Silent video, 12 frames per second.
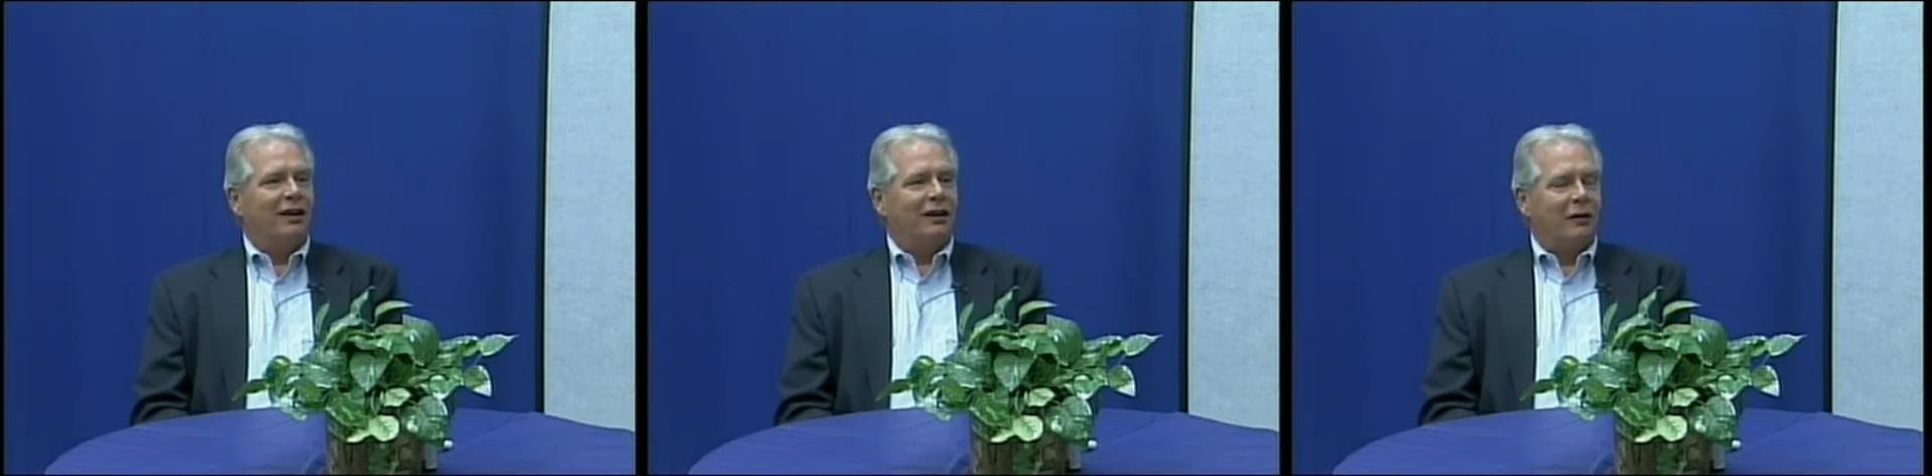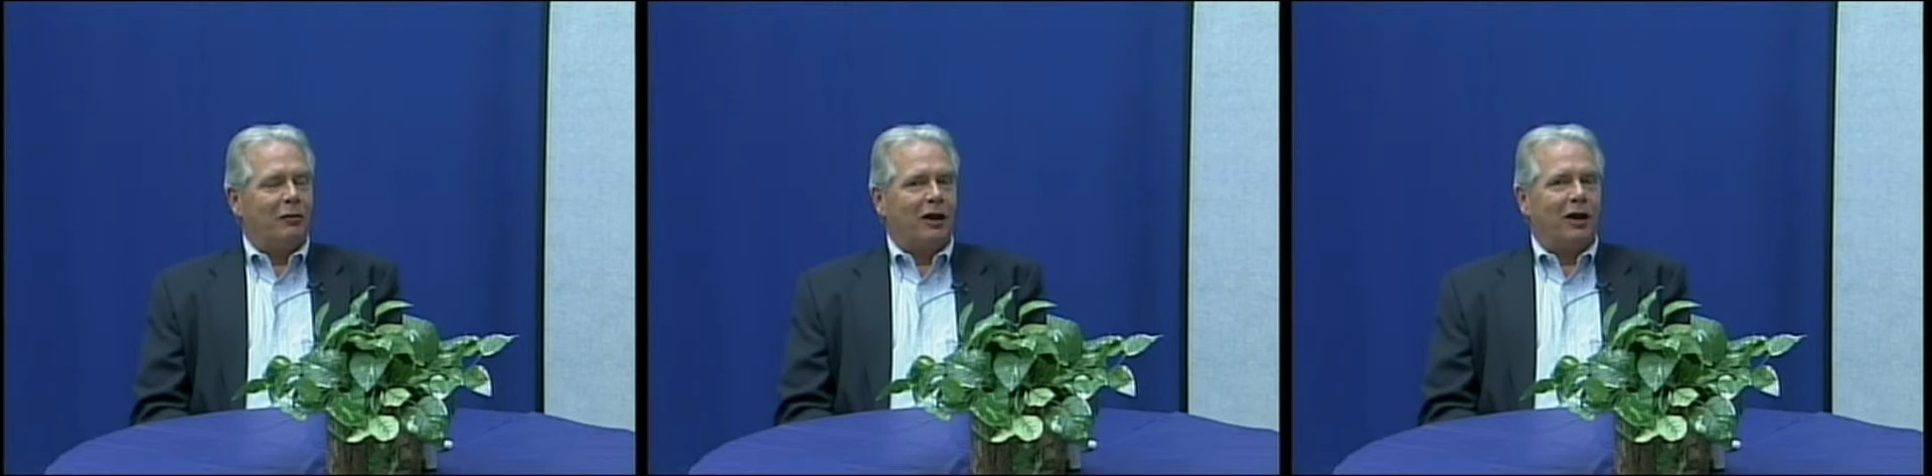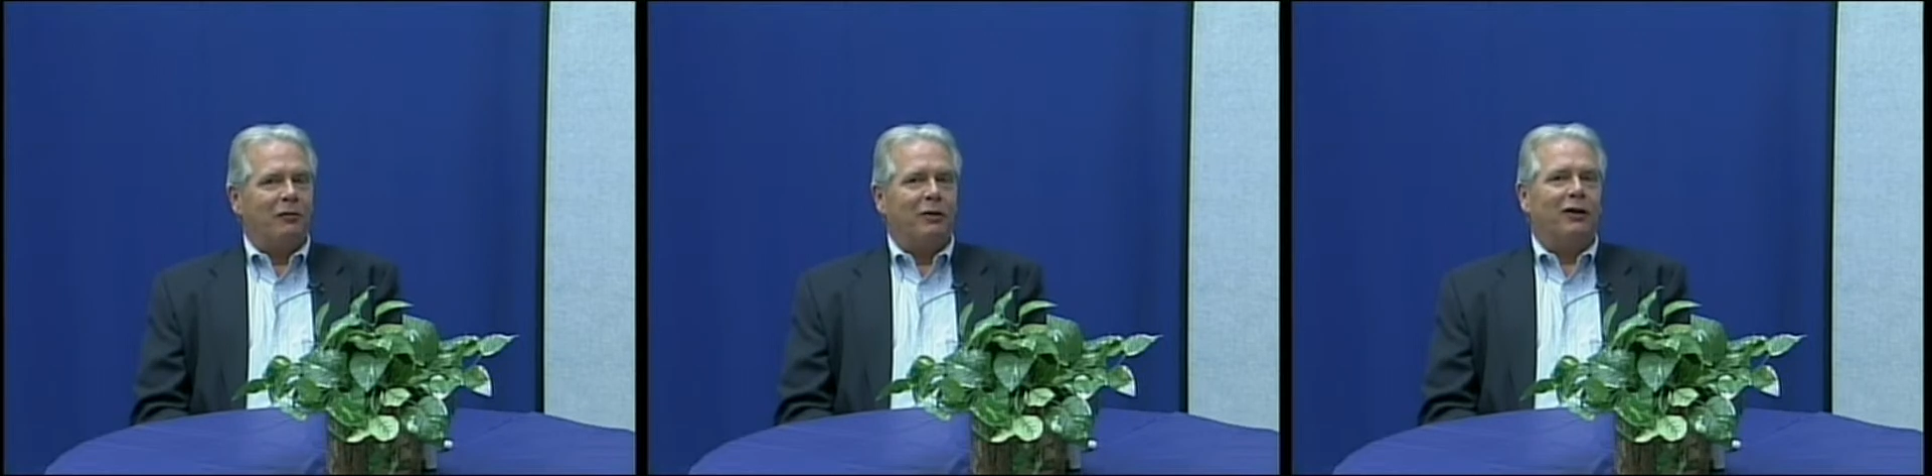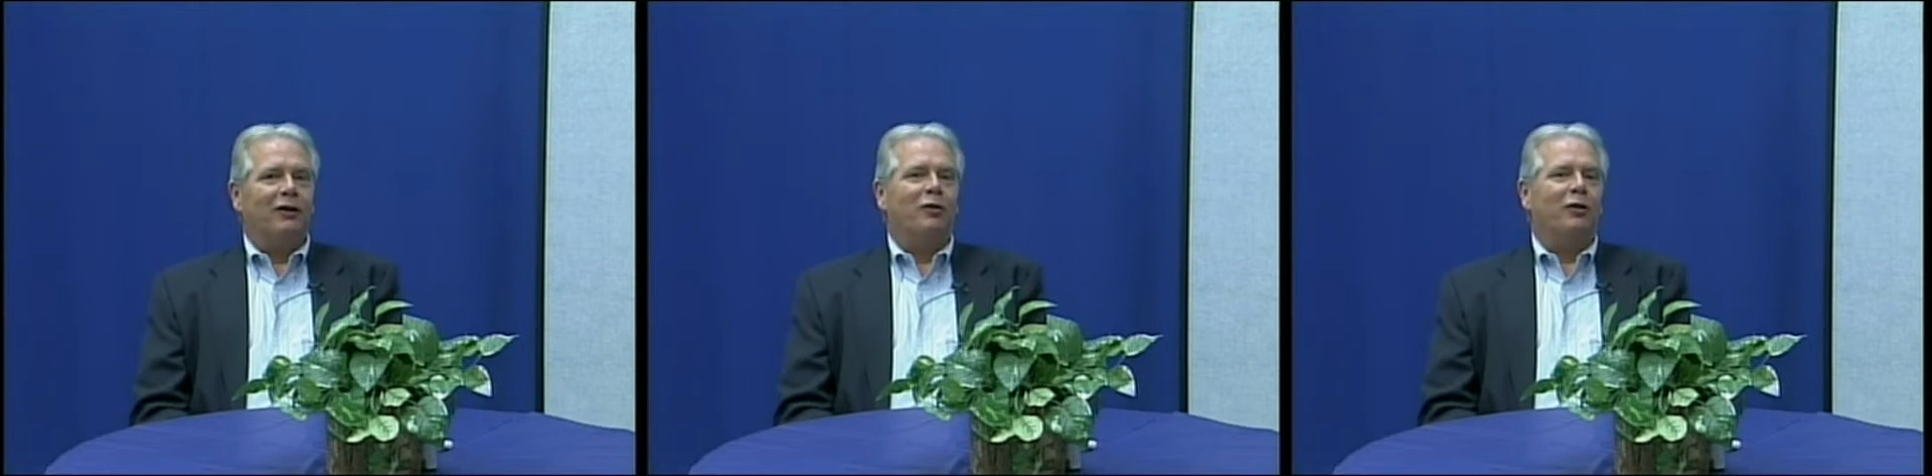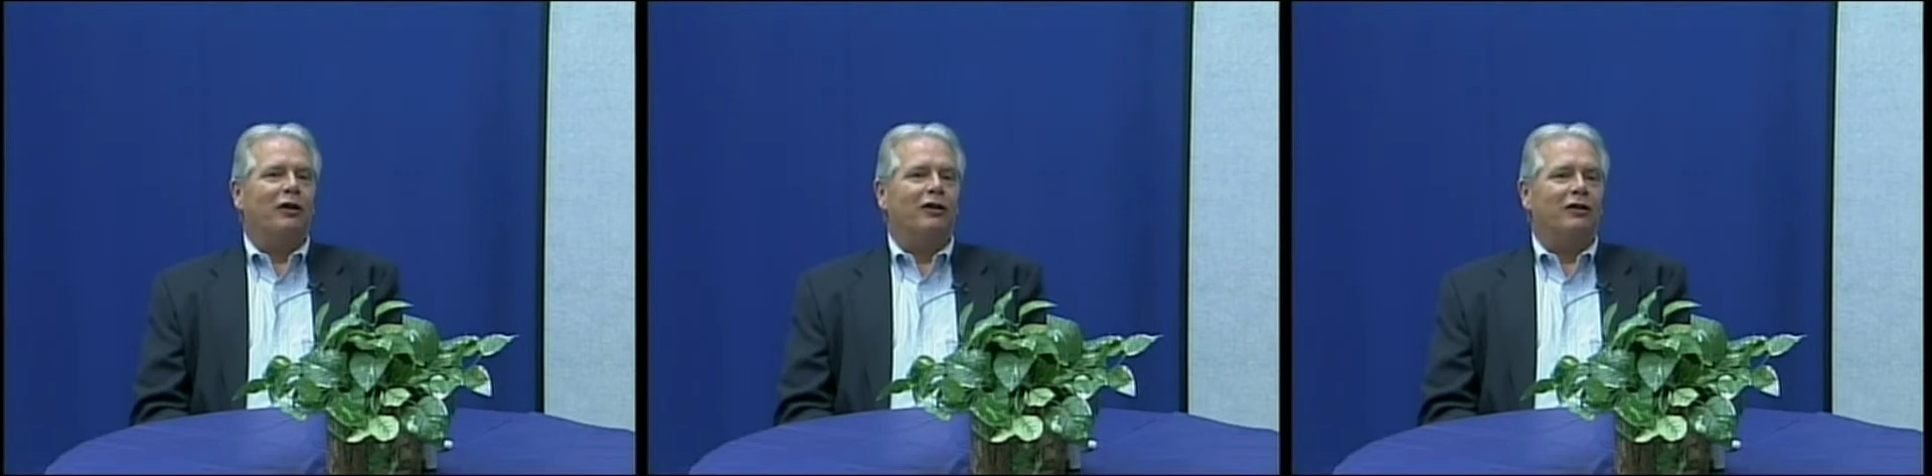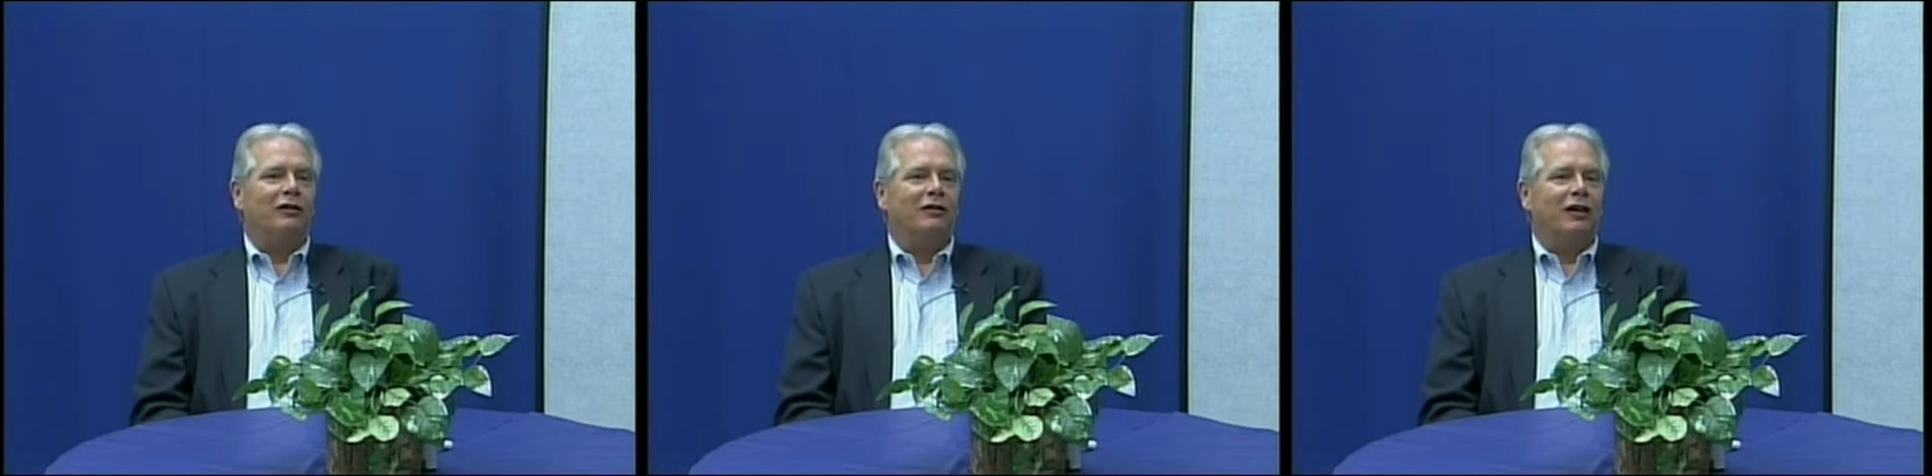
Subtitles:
coming up here. We